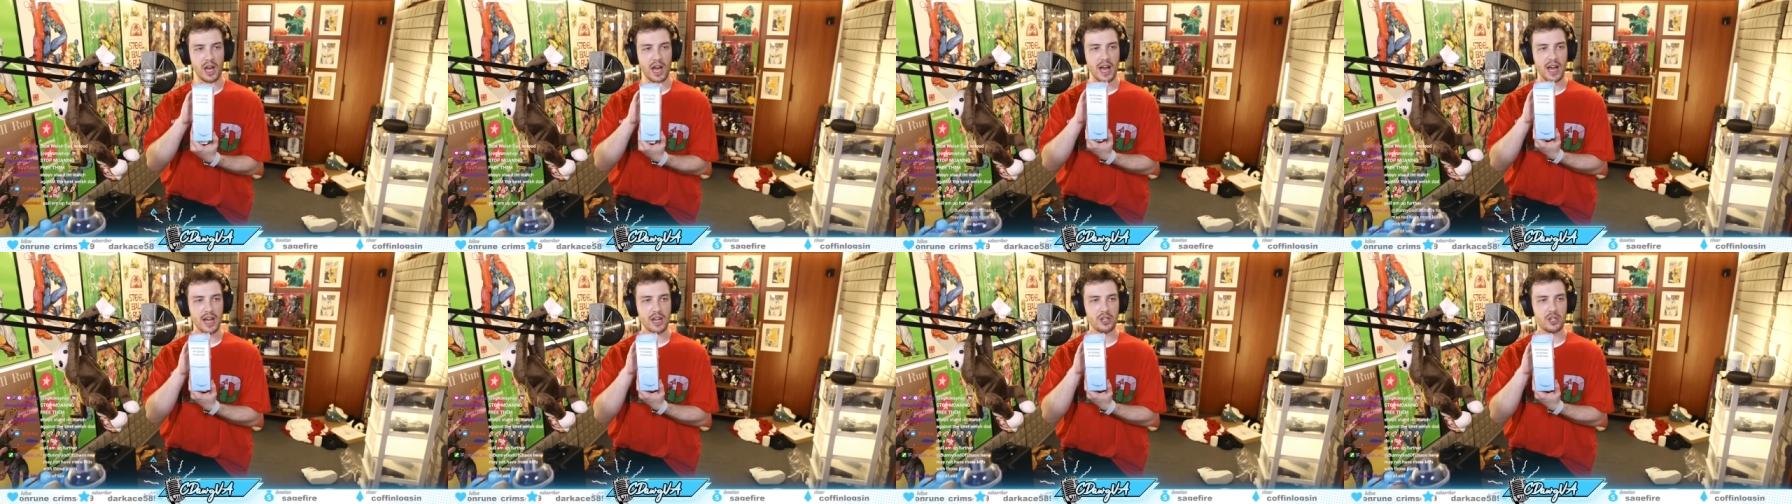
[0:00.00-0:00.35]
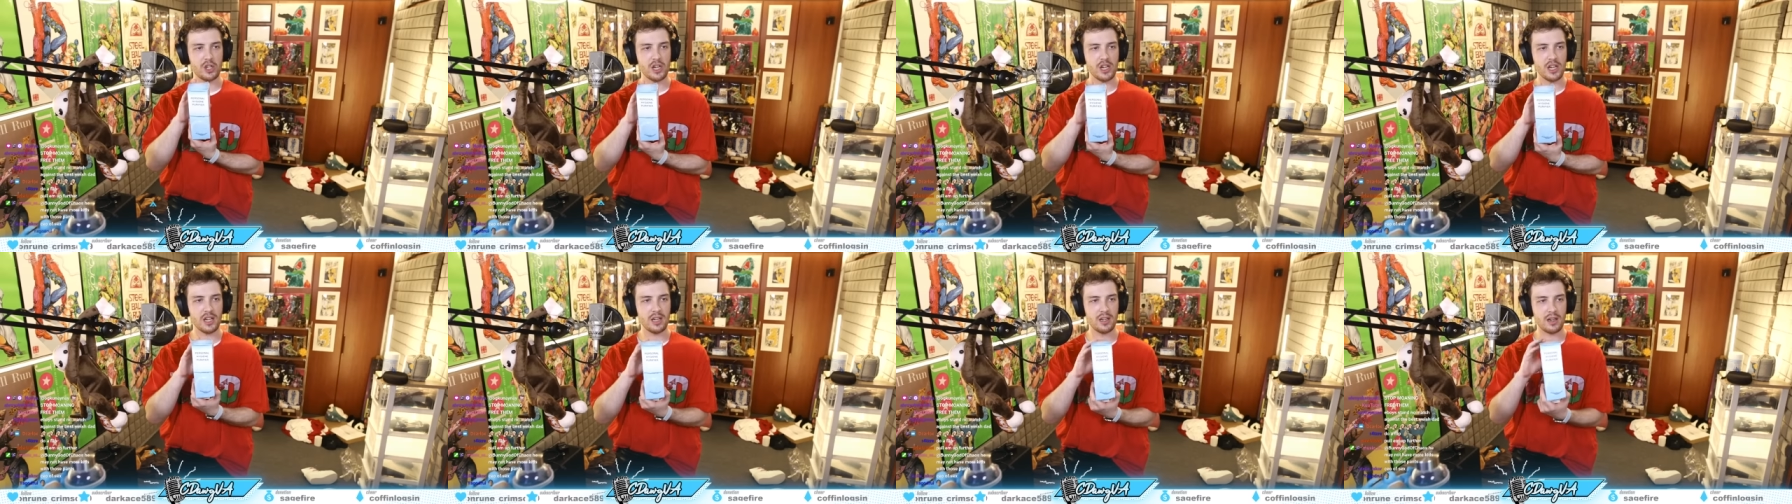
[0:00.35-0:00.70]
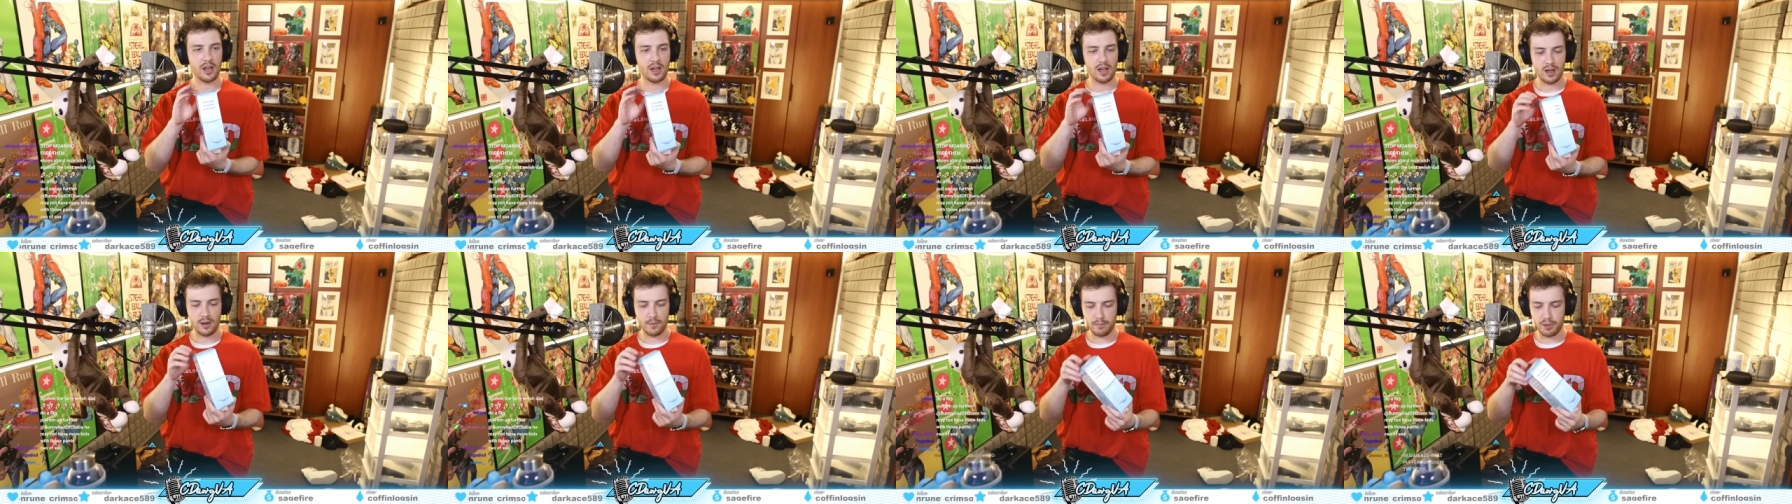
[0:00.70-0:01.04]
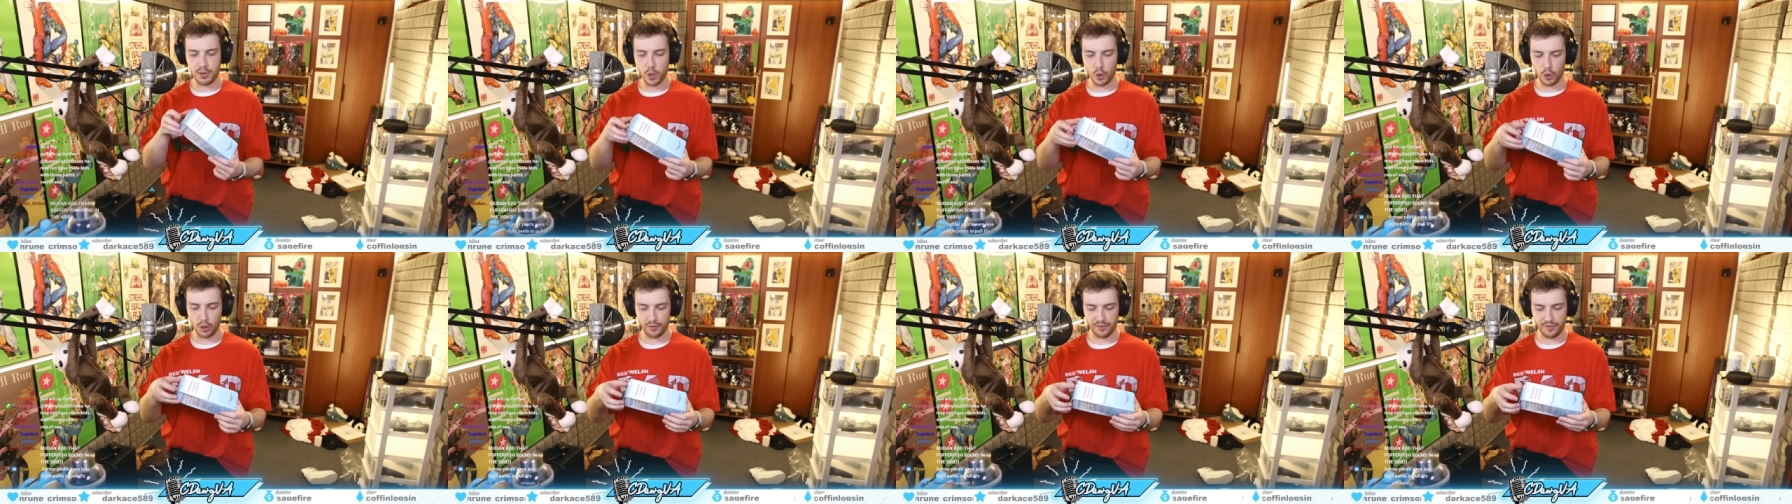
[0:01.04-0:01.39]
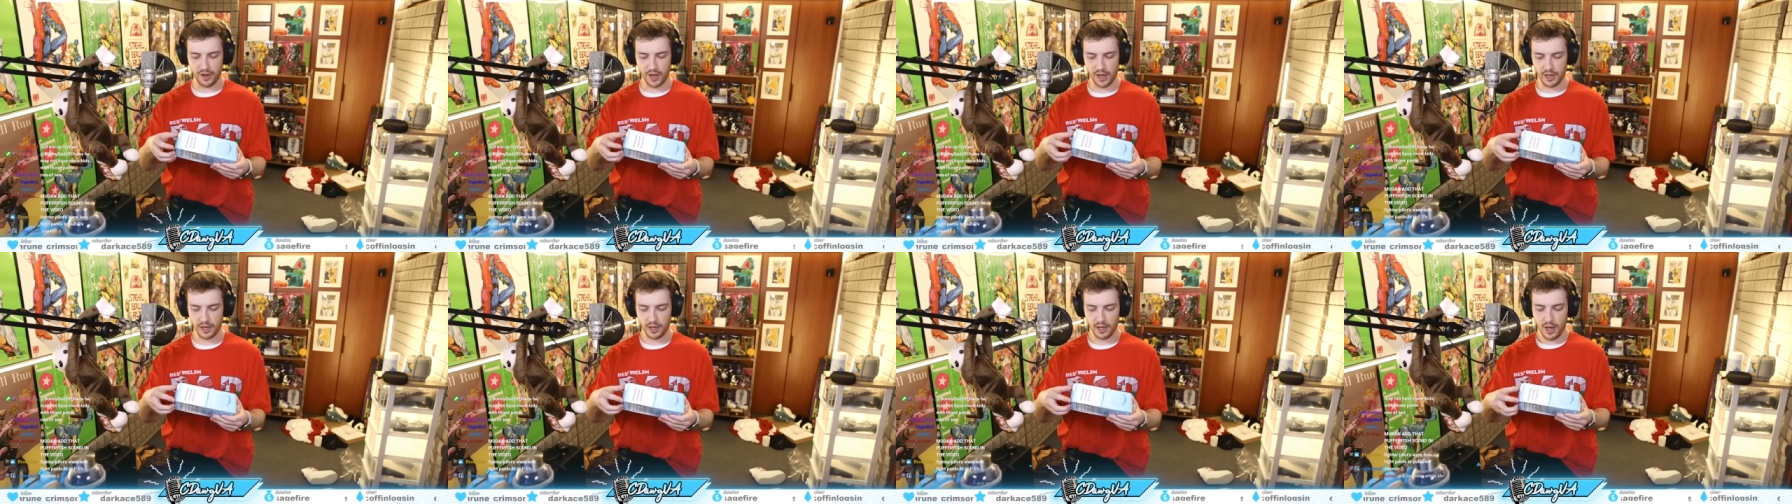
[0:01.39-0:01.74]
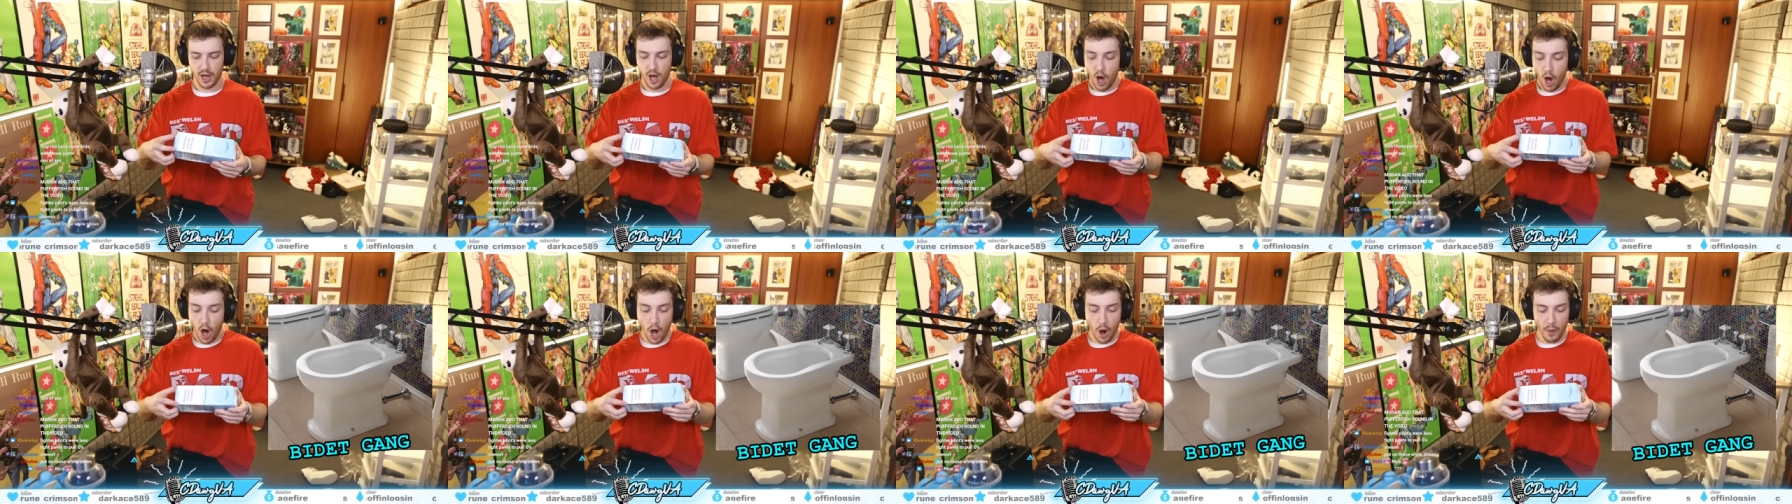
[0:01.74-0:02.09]
hygiene purifier.
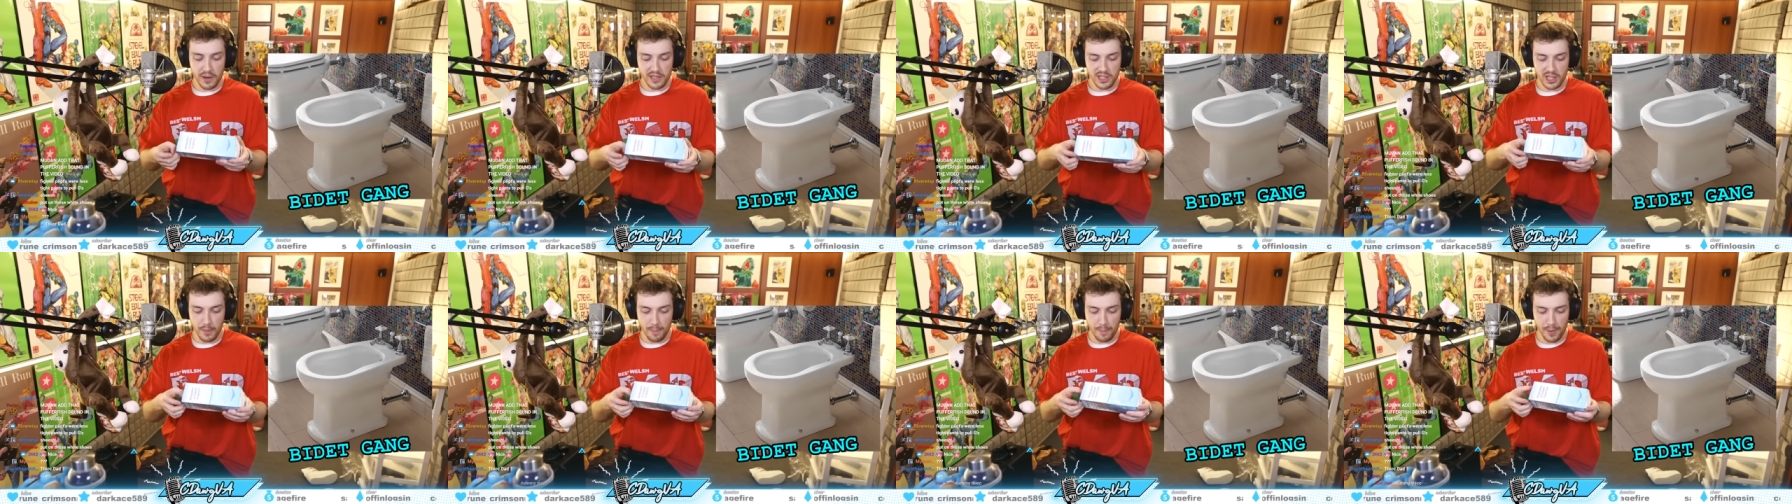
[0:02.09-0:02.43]
Oh, it's a